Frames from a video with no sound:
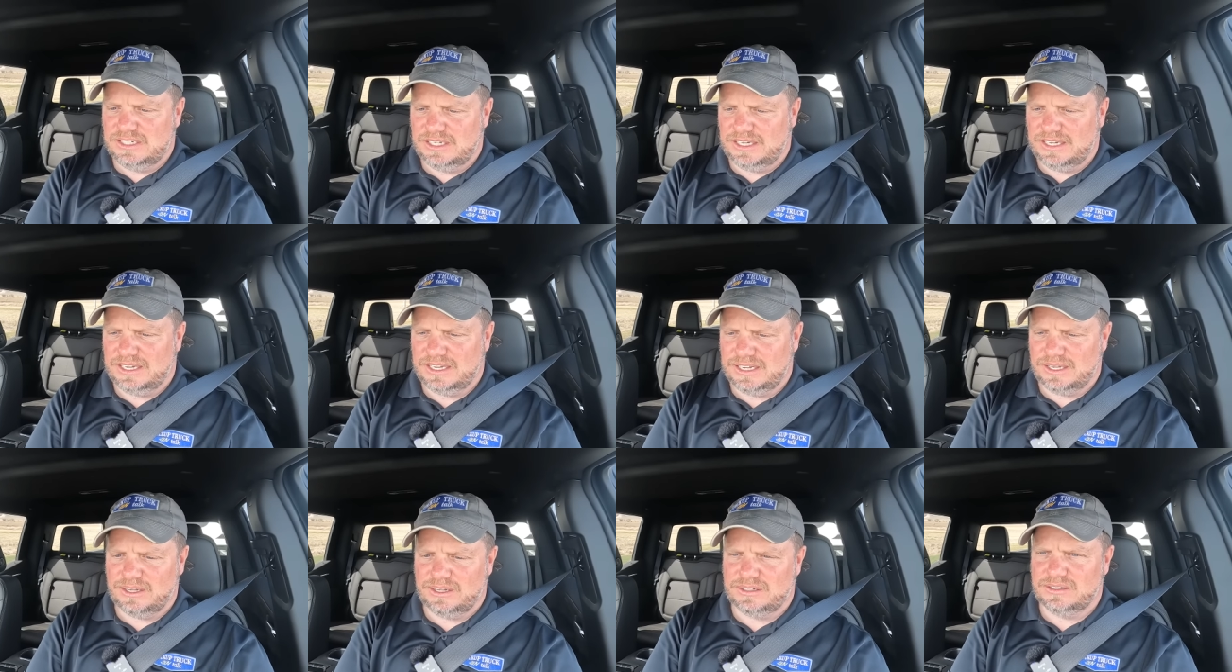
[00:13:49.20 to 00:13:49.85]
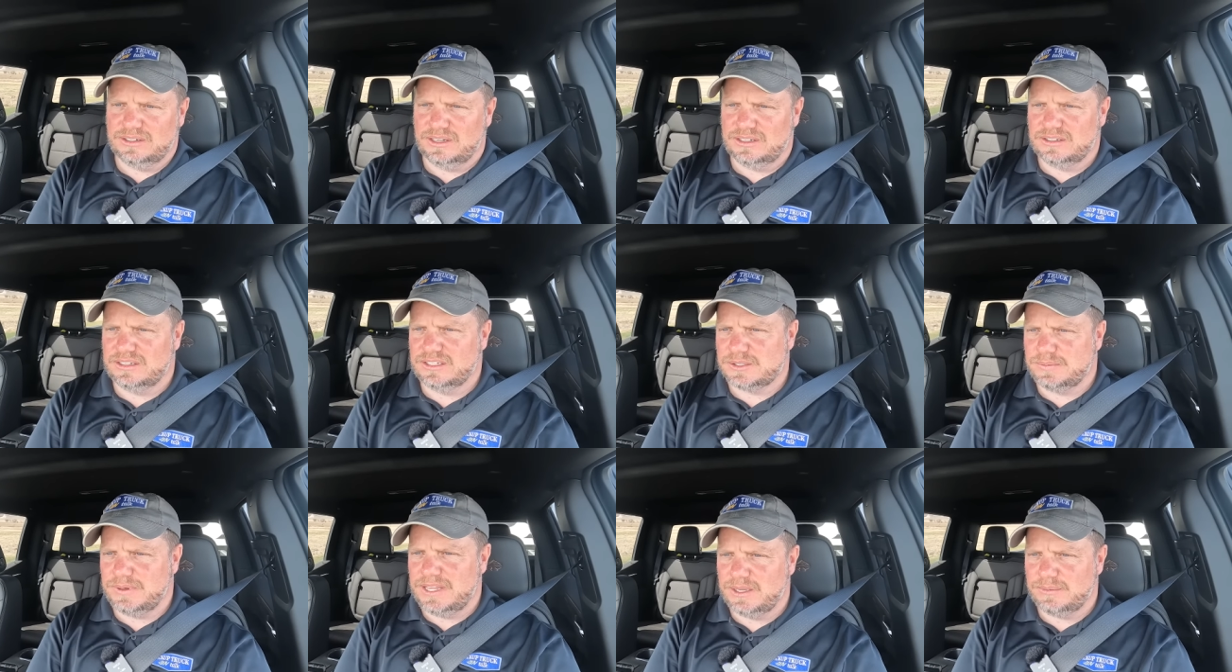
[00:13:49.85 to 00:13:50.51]
And the
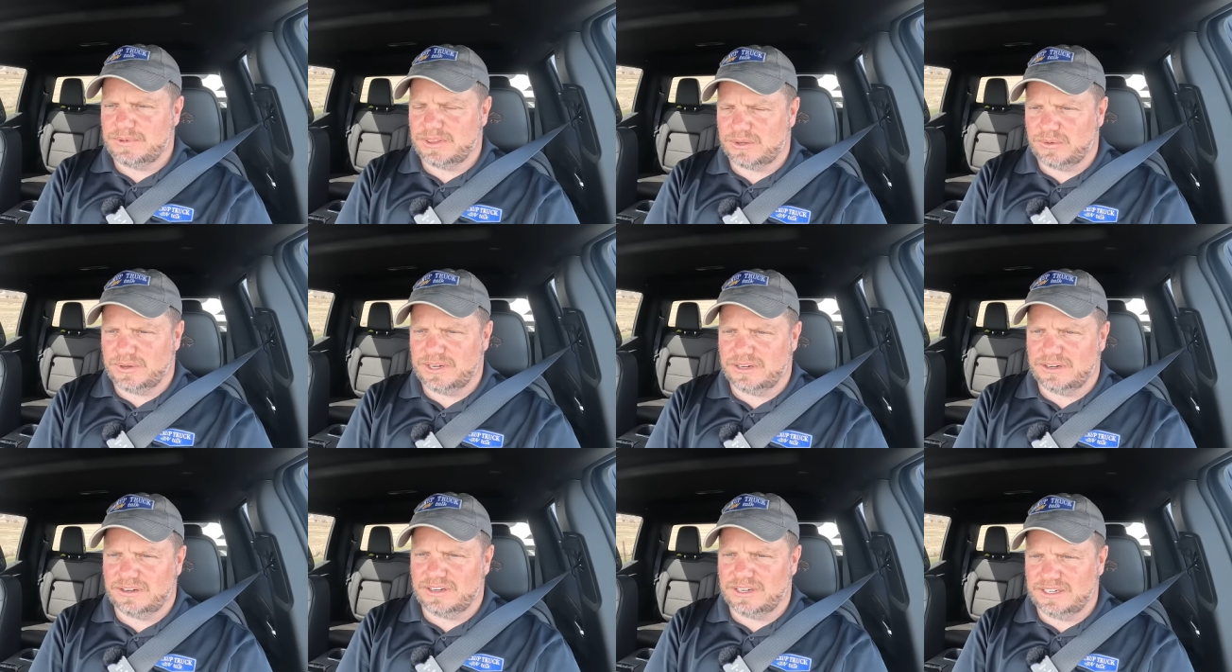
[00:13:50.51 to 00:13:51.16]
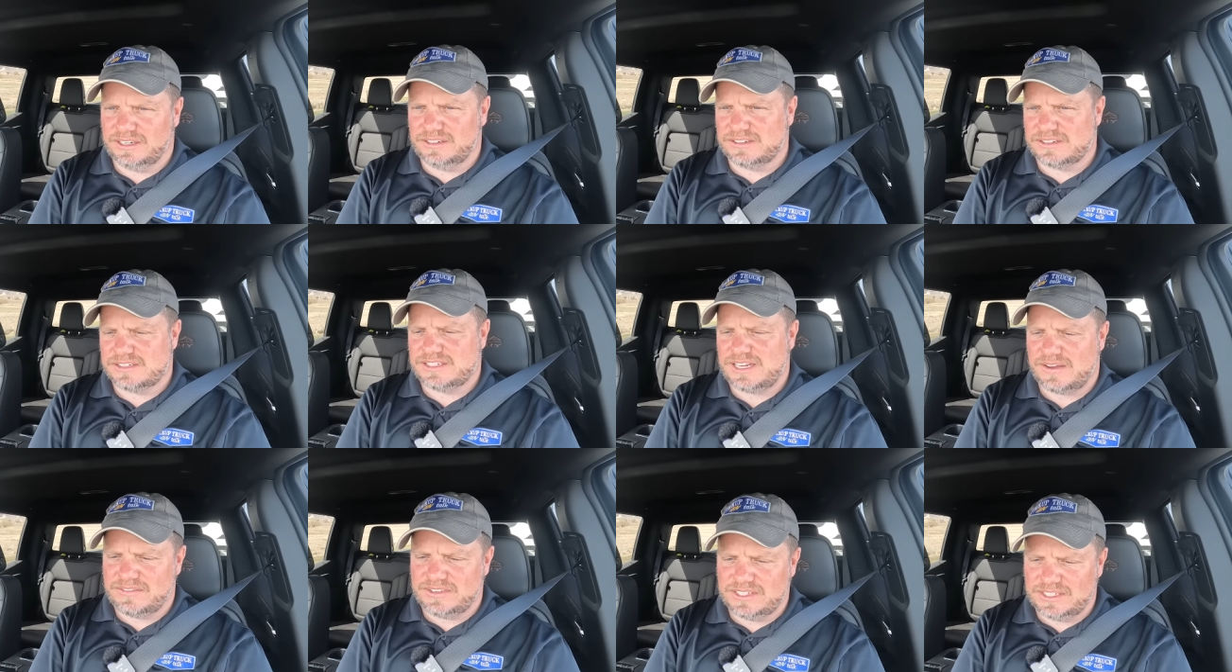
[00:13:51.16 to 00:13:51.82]
speed limit through here is
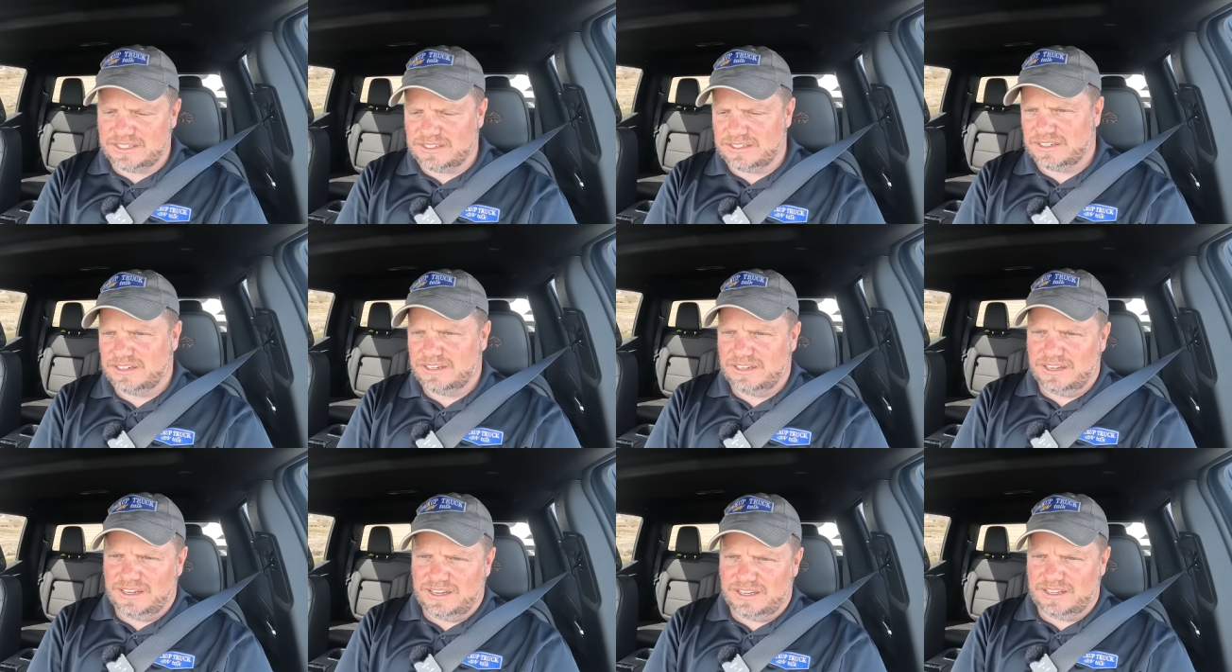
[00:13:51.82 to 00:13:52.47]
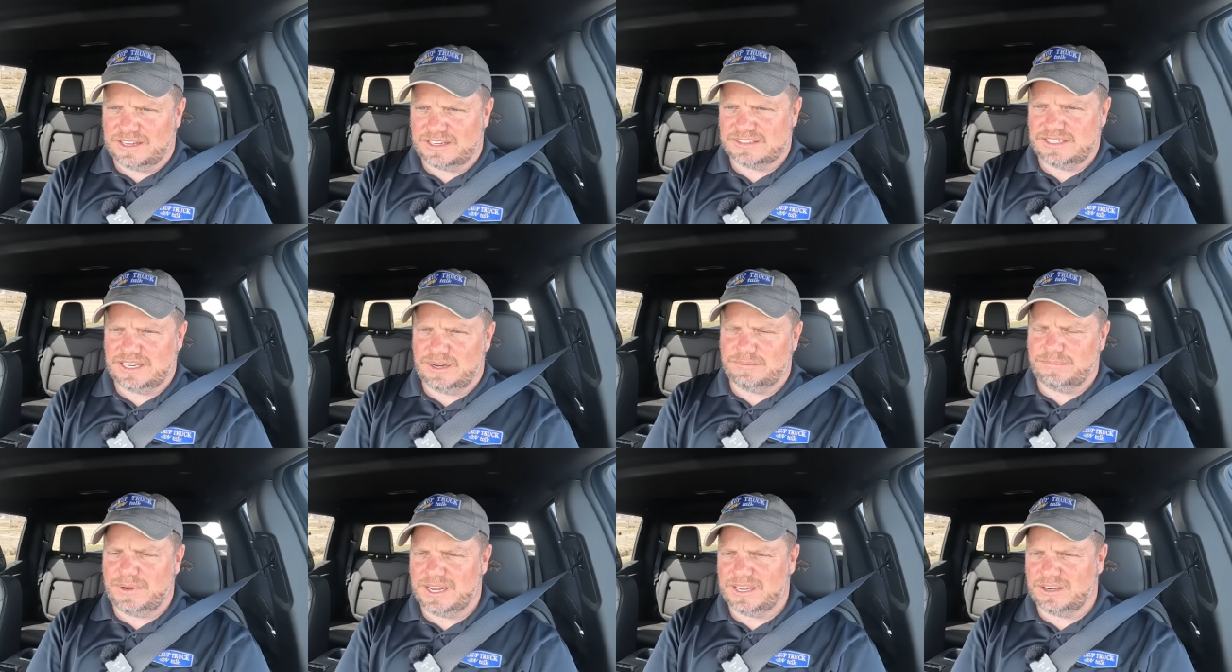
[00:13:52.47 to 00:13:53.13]
70. Like I said,
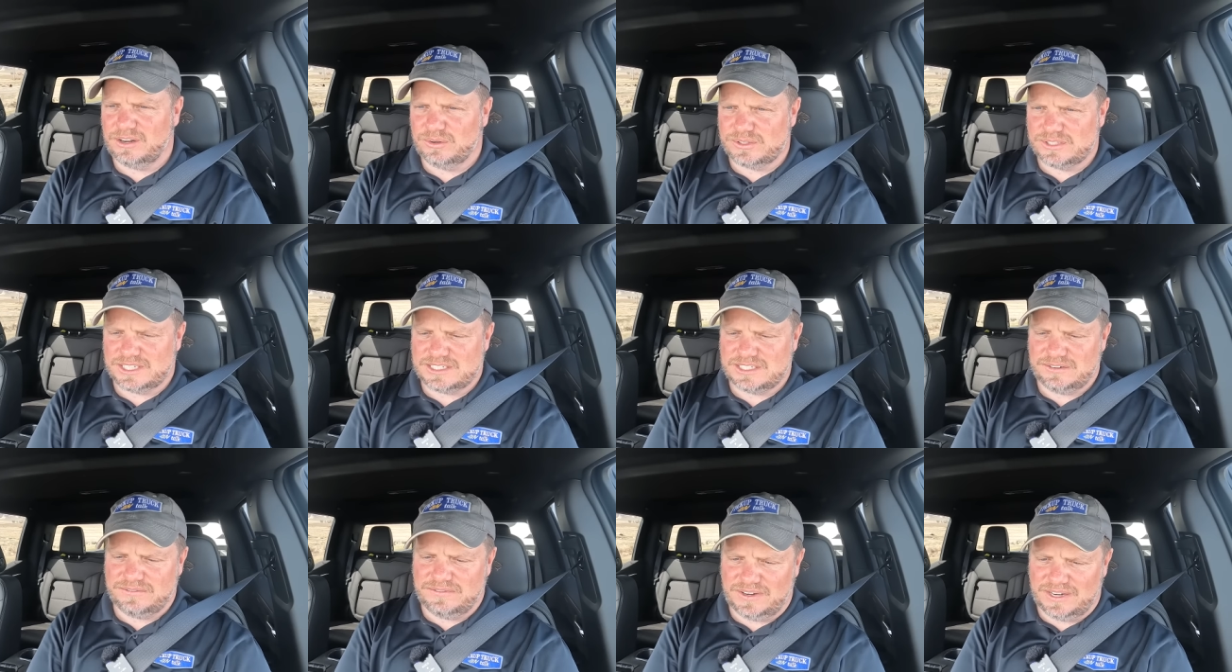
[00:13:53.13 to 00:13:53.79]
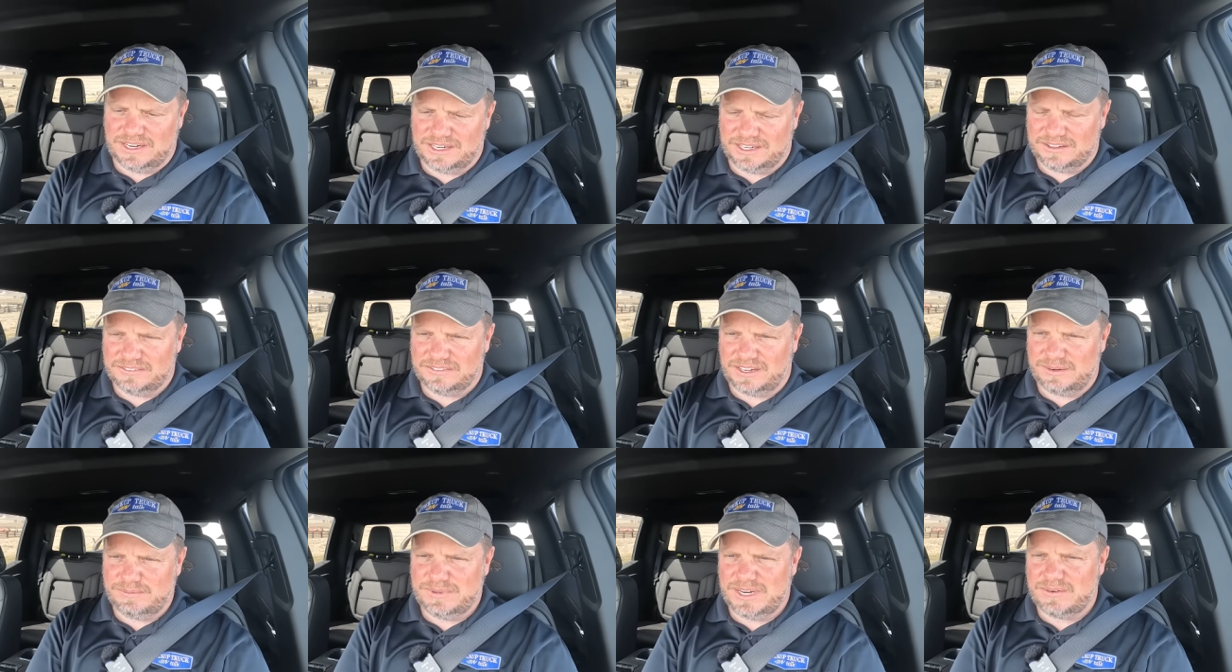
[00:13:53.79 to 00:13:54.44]
I'm probably gonna go
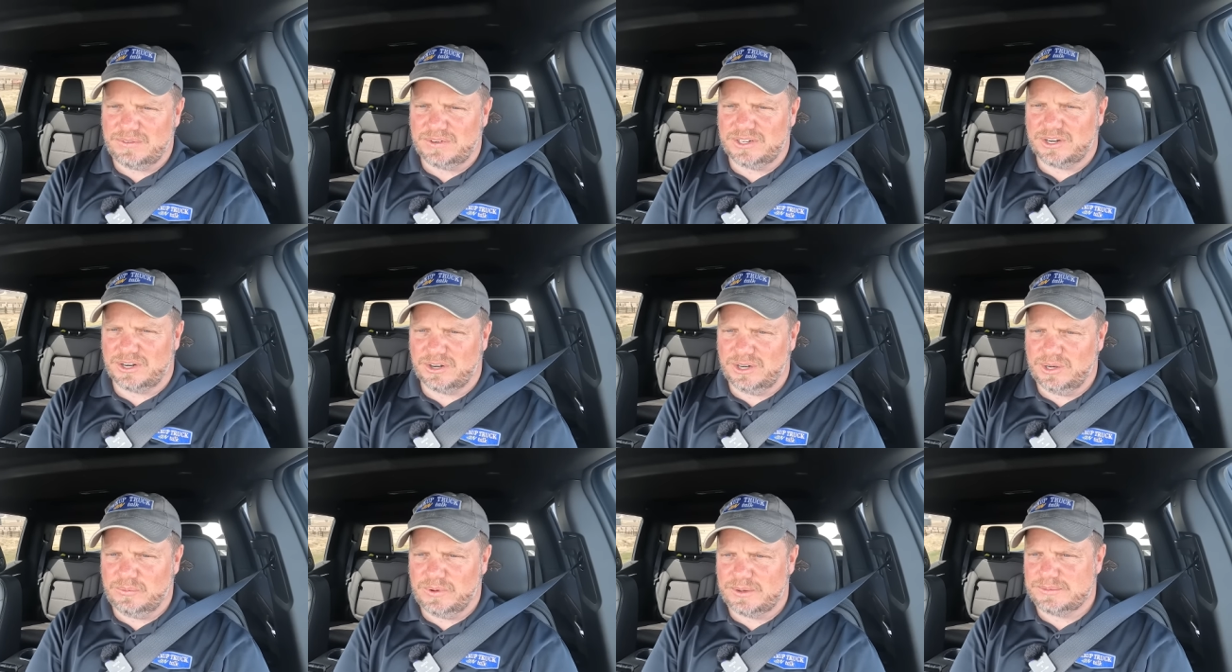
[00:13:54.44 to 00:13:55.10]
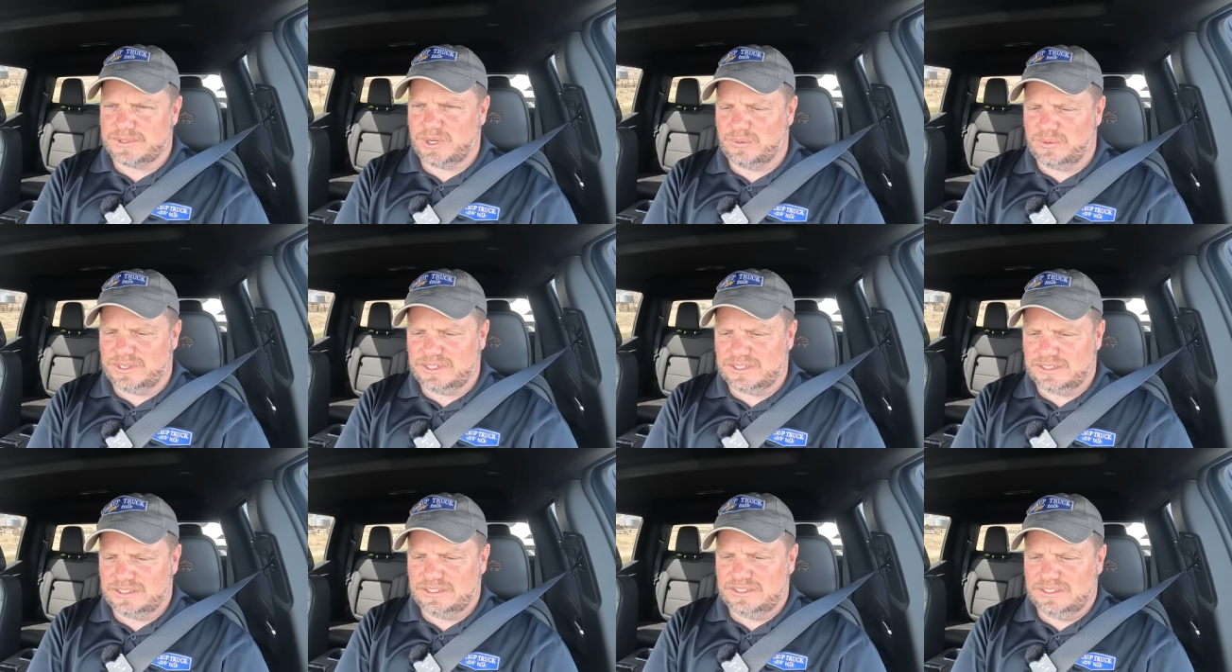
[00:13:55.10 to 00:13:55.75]
65. I'm never in a hurry when I'm
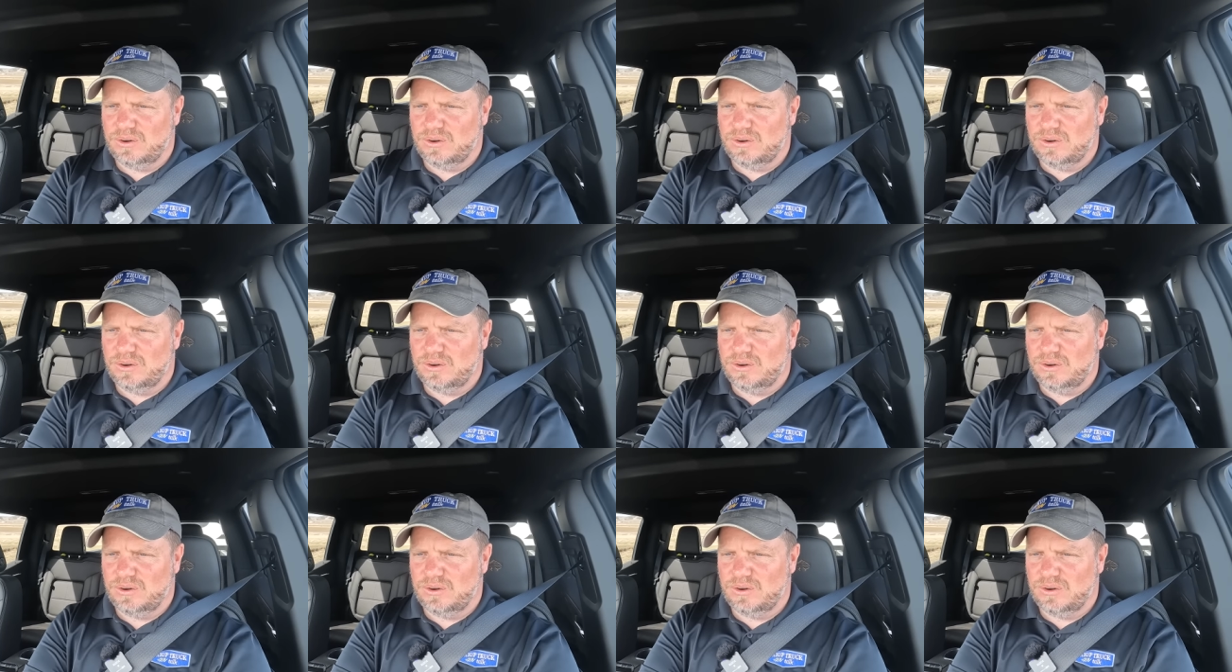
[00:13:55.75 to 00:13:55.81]
towing.